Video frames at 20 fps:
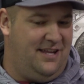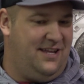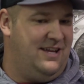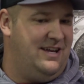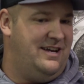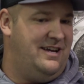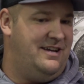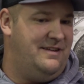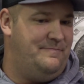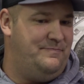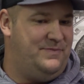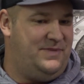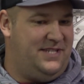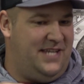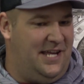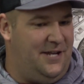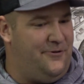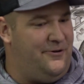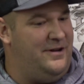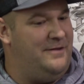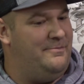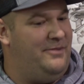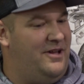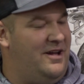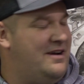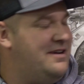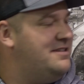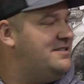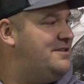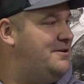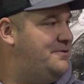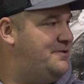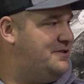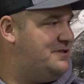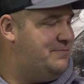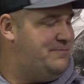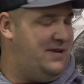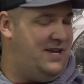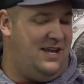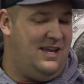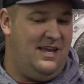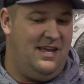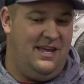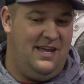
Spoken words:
a teetering block, so to speak,